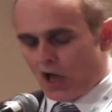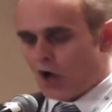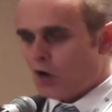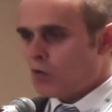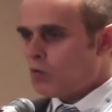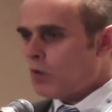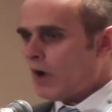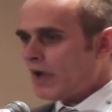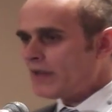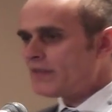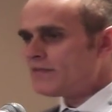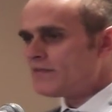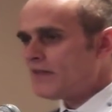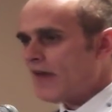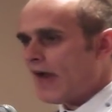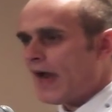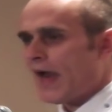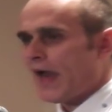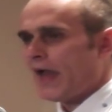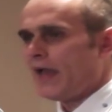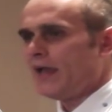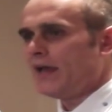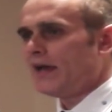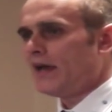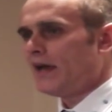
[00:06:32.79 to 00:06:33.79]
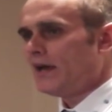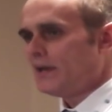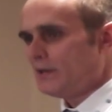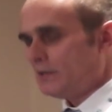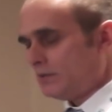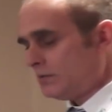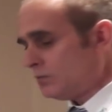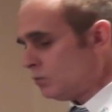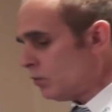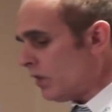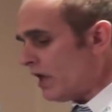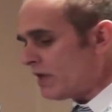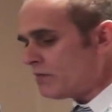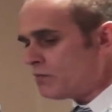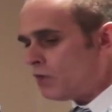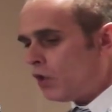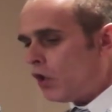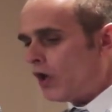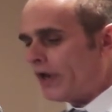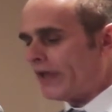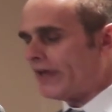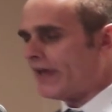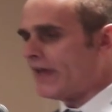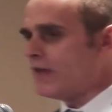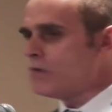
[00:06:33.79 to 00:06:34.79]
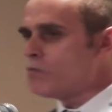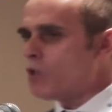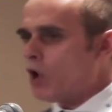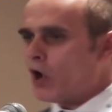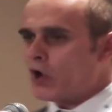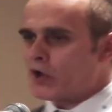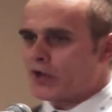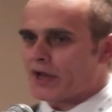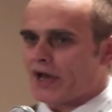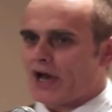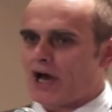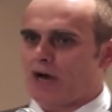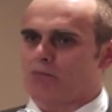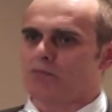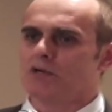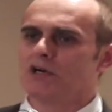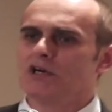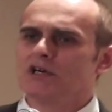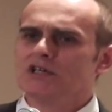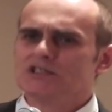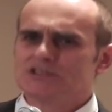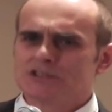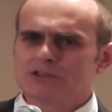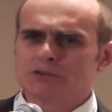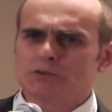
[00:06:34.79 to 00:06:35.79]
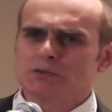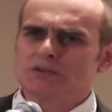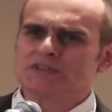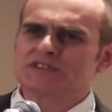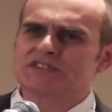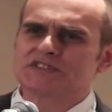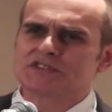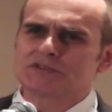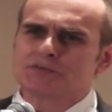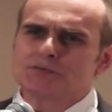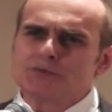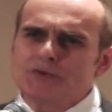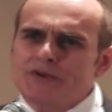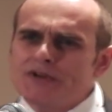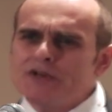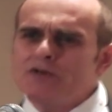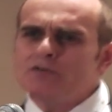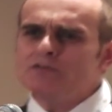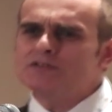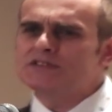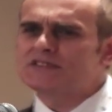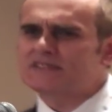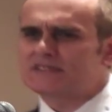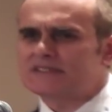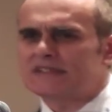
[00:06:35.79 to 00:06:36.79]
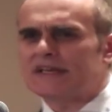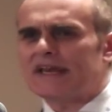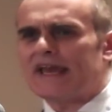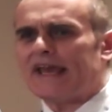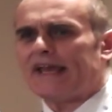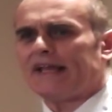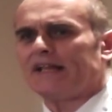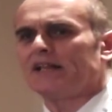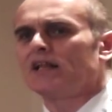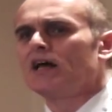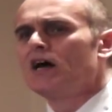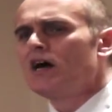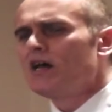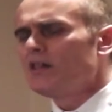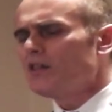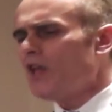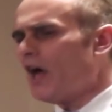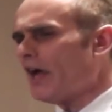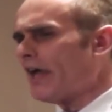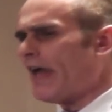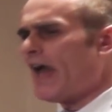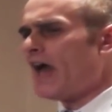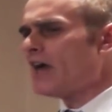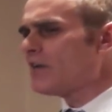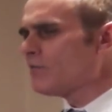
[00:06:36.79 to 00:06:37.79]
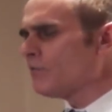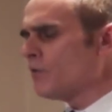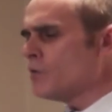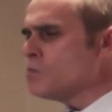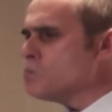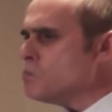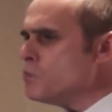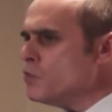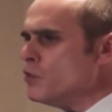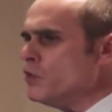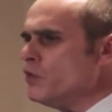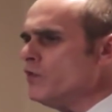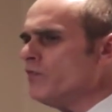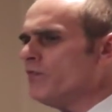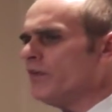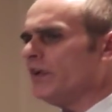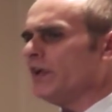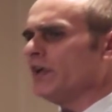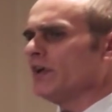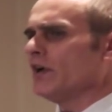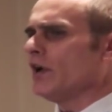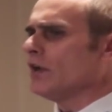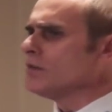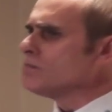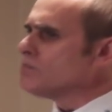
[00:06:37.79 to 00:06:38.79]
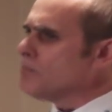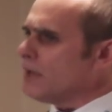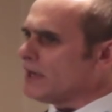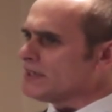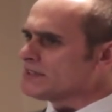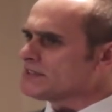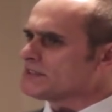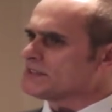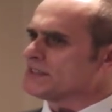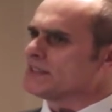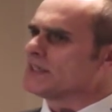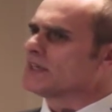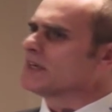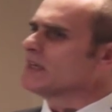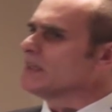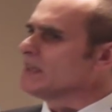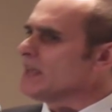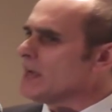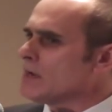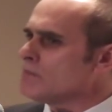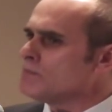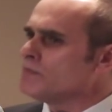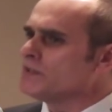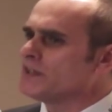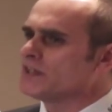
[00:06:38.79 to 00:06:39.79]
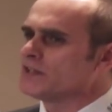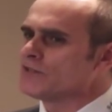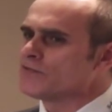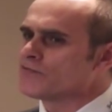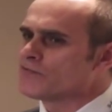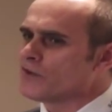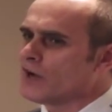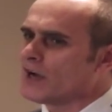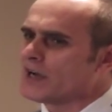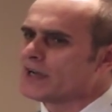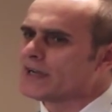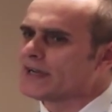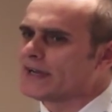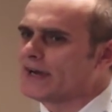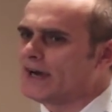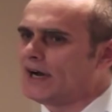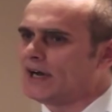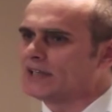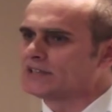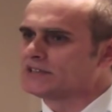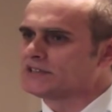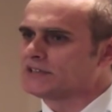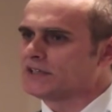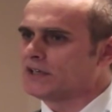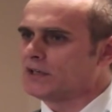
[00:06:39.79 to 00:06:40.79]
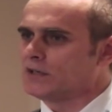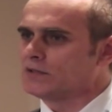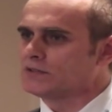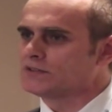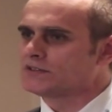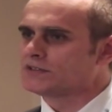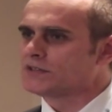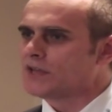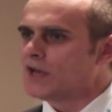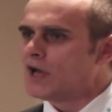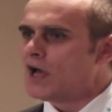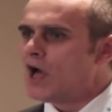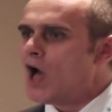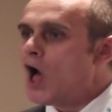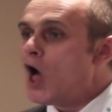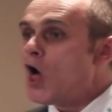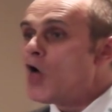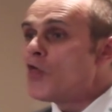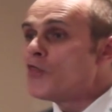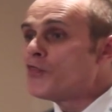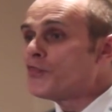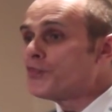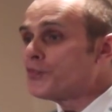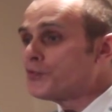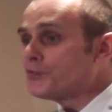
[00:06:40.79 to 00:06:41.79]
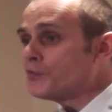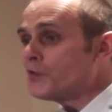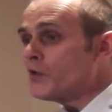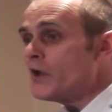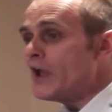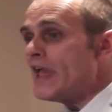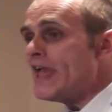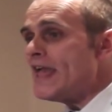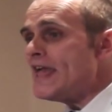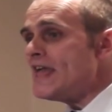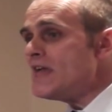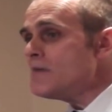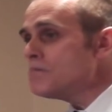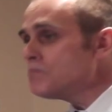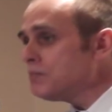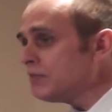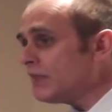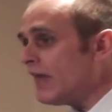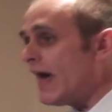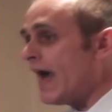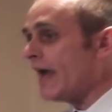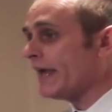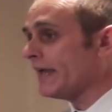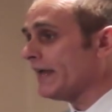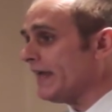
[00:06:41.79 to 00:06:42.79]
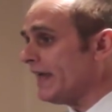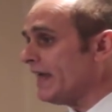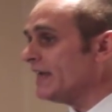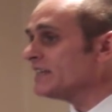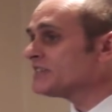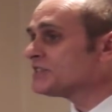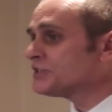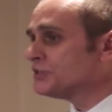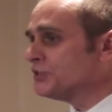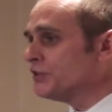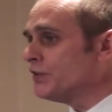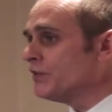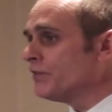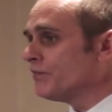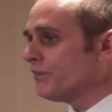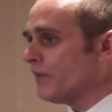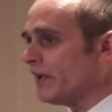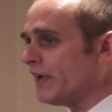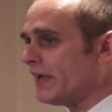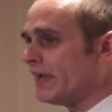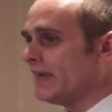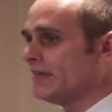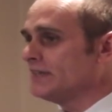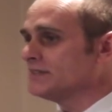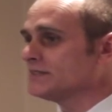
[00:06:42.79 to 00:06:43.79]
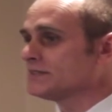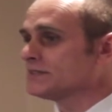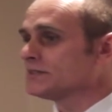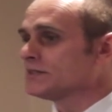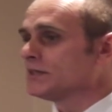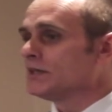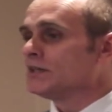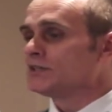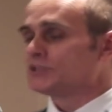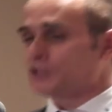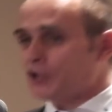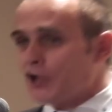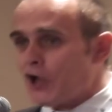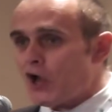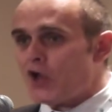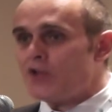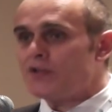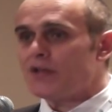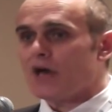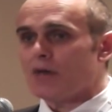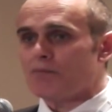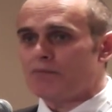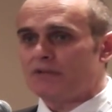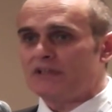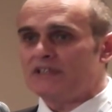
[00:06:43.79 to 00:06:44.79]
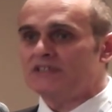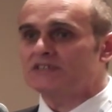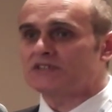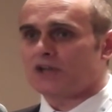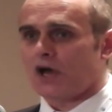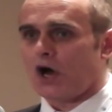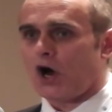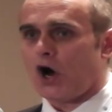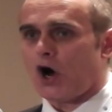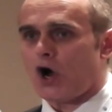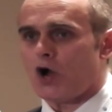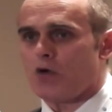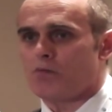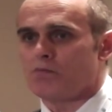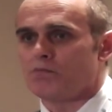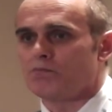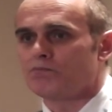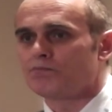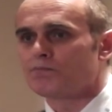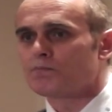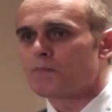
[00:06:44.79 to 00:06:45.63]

One day, one morning, he woke up to a surreal scene, like out of a movie on busting Colombian drug cartels. Three black S U Vs turned up at his home.